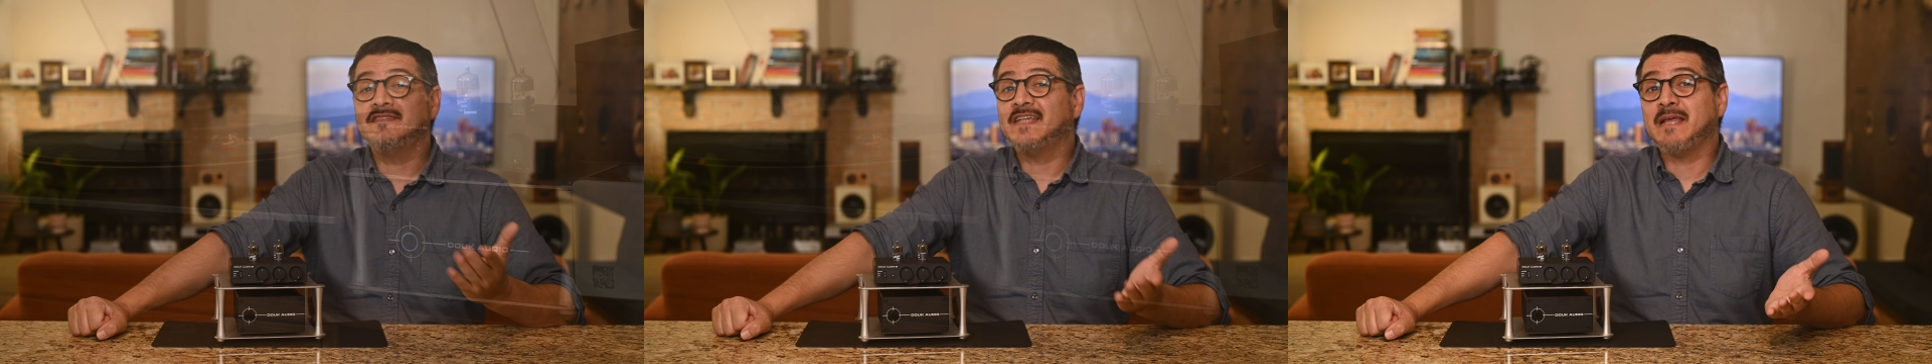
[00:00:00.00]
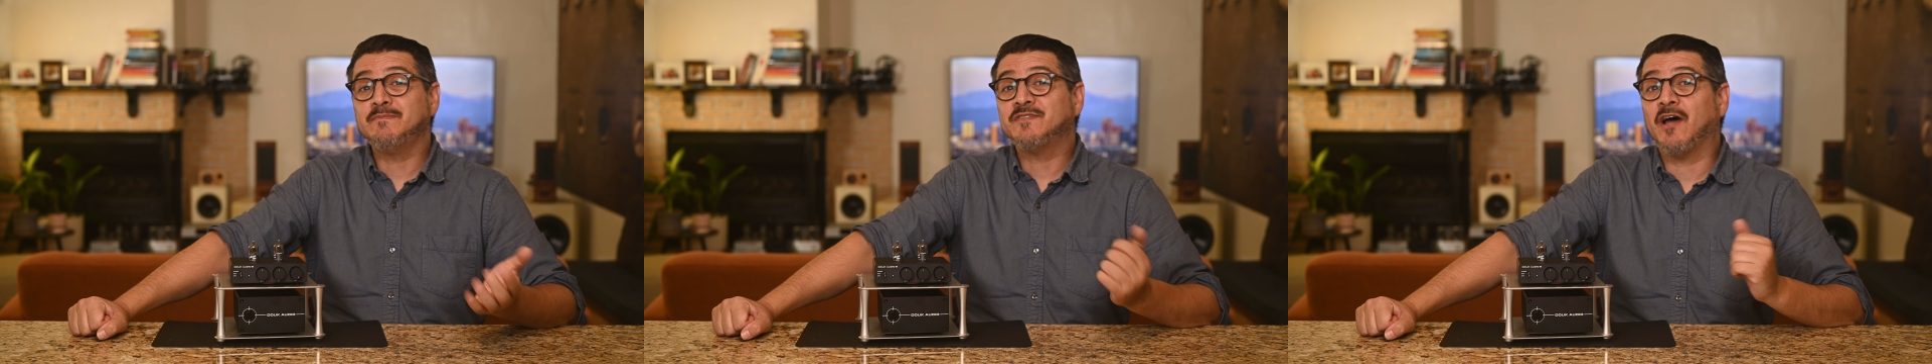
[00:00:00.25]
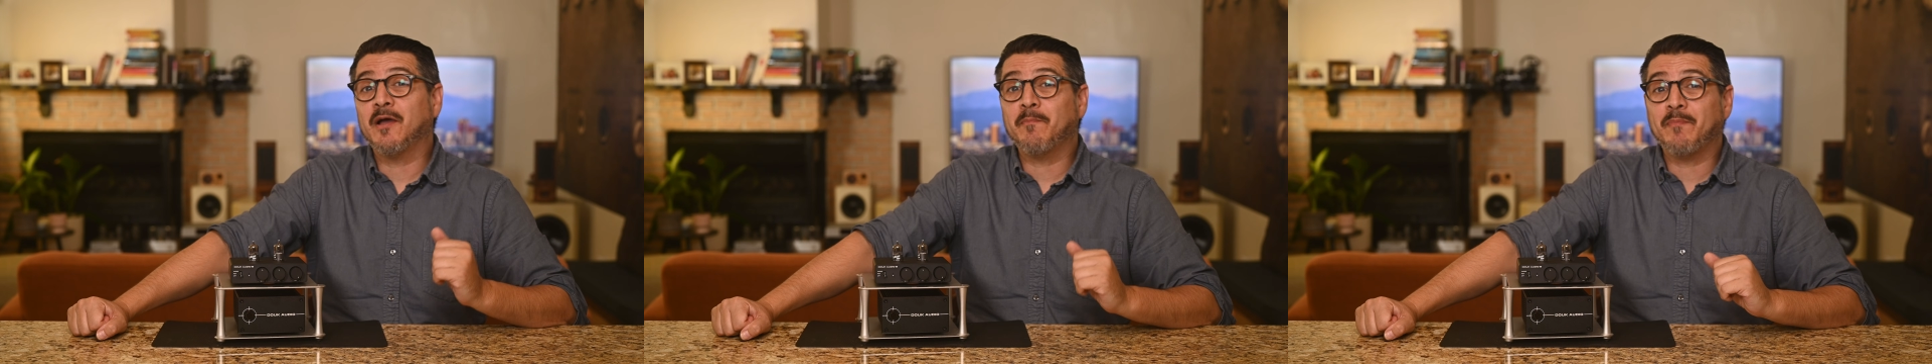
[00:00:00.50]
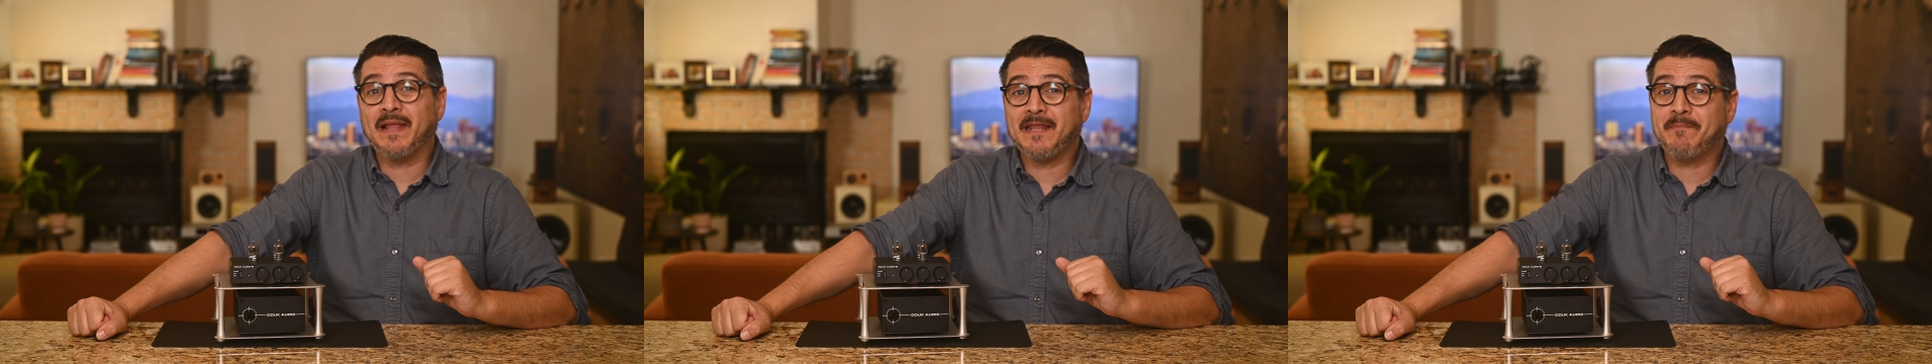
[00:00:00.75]
same song
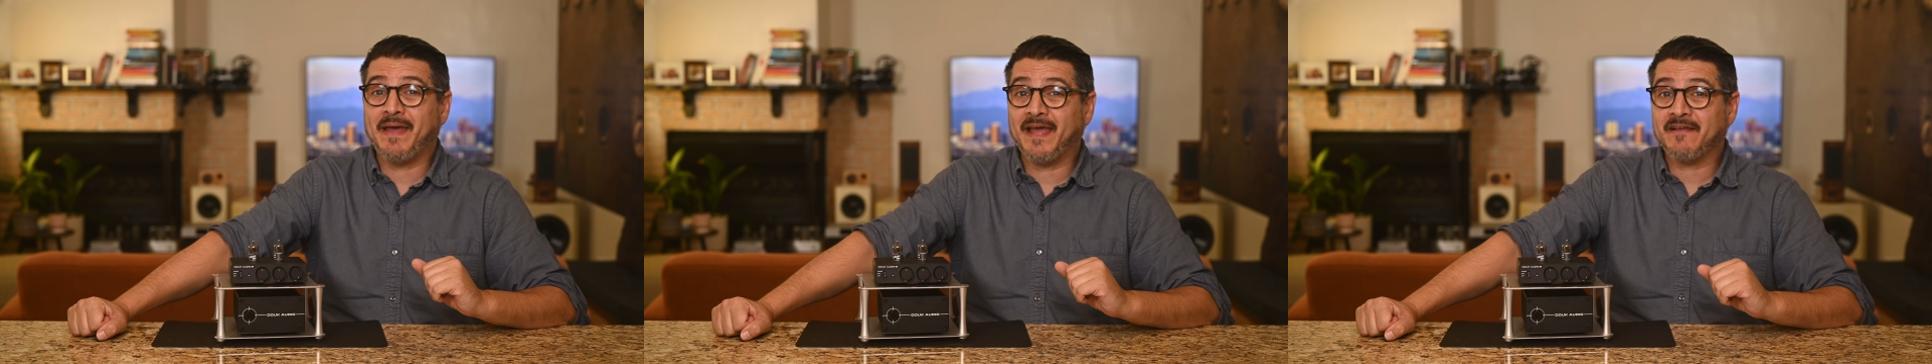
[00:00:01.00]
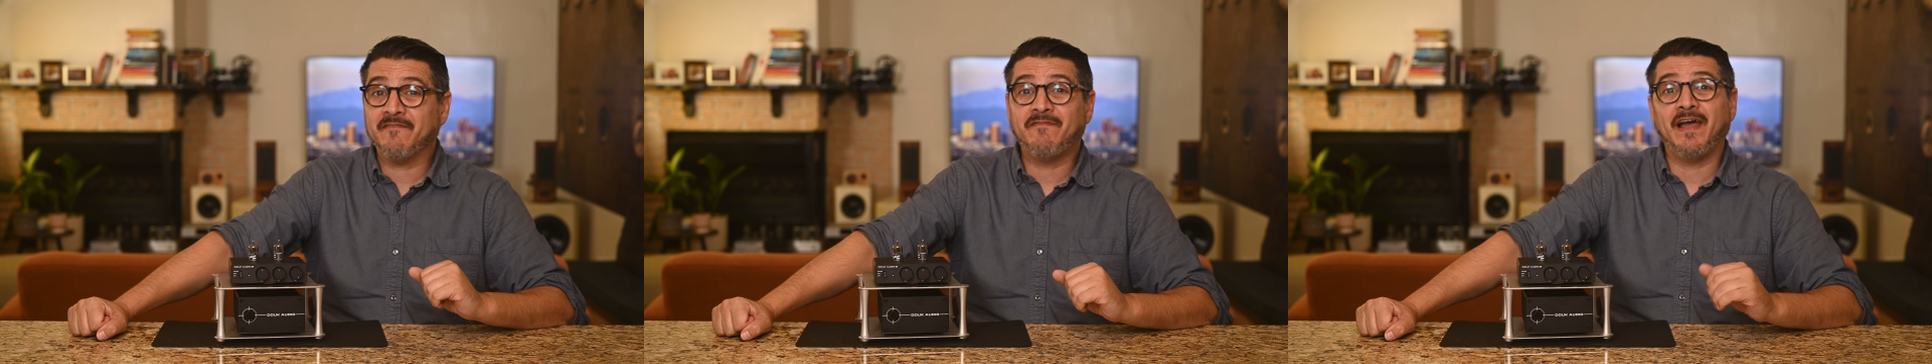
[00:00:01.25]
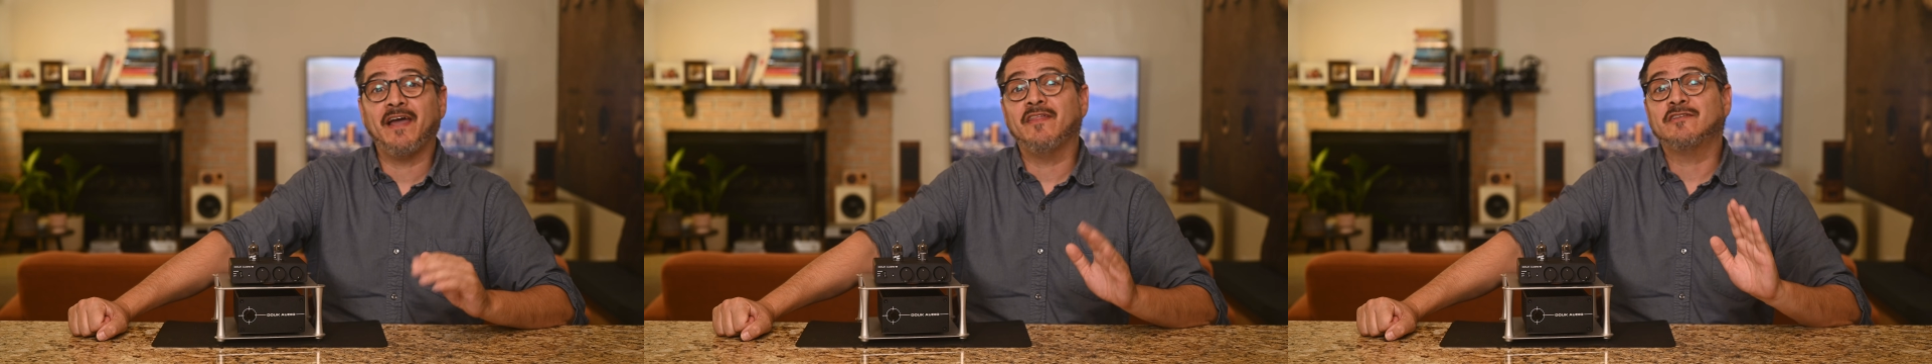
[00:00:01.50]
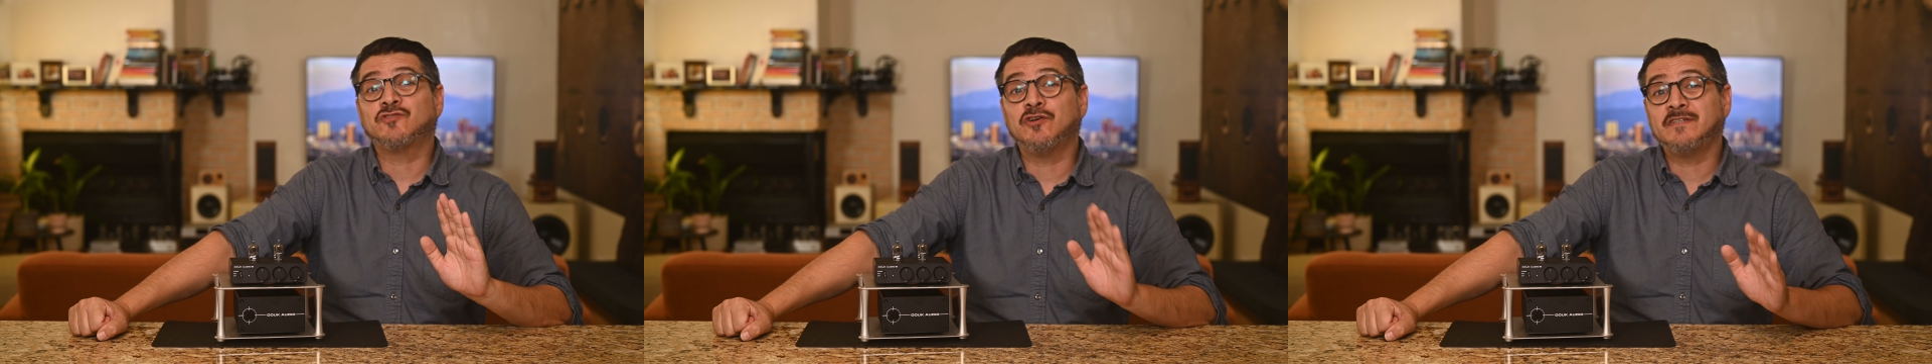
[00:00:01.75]
played back via
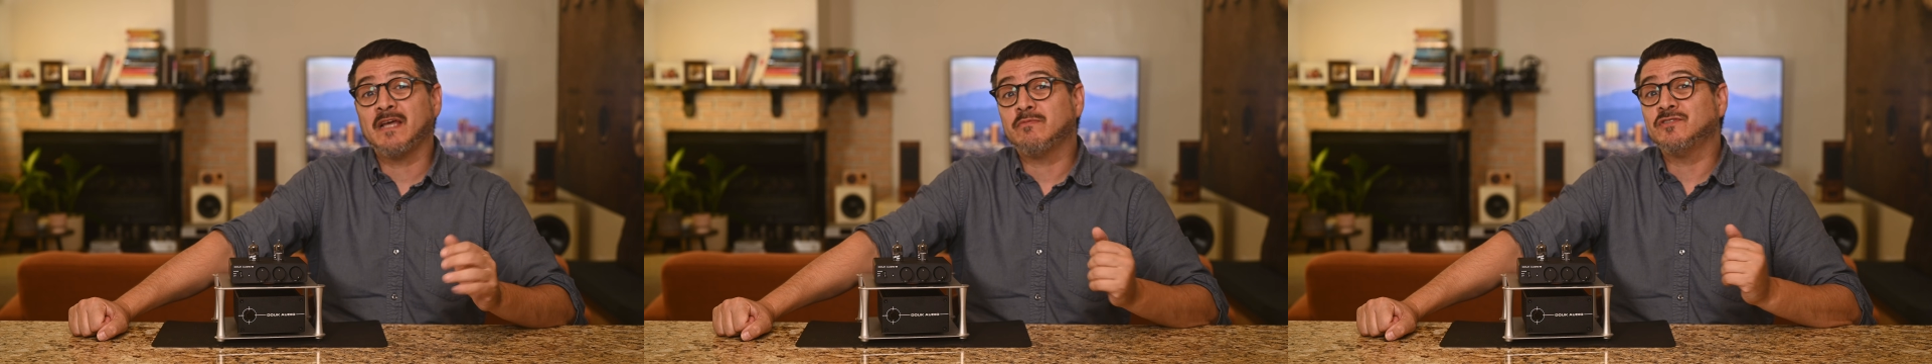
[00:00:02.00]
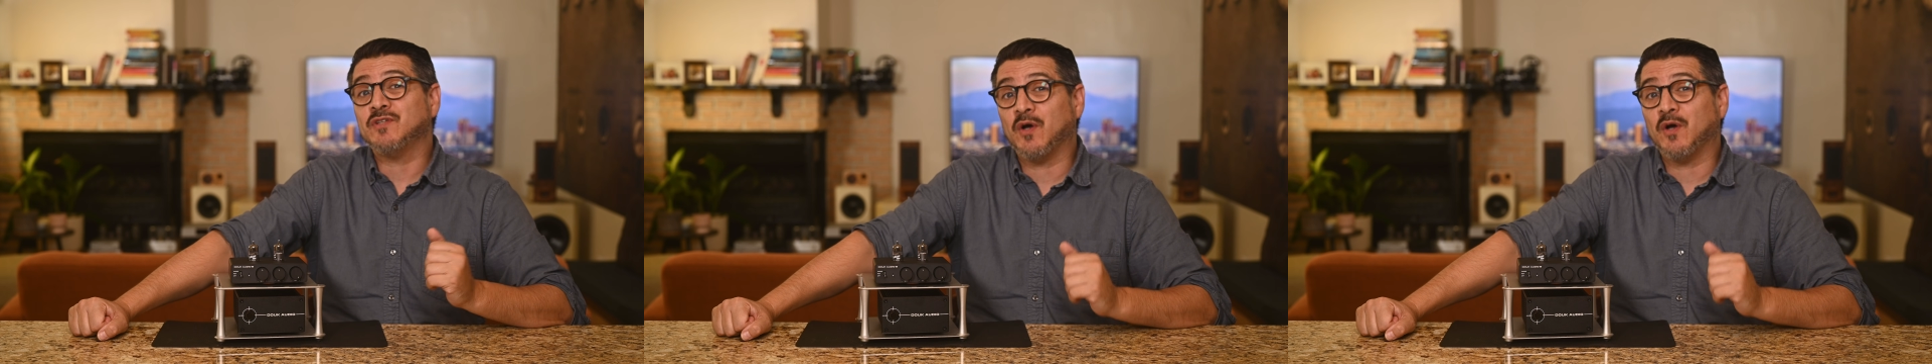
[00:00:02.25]
the turntable's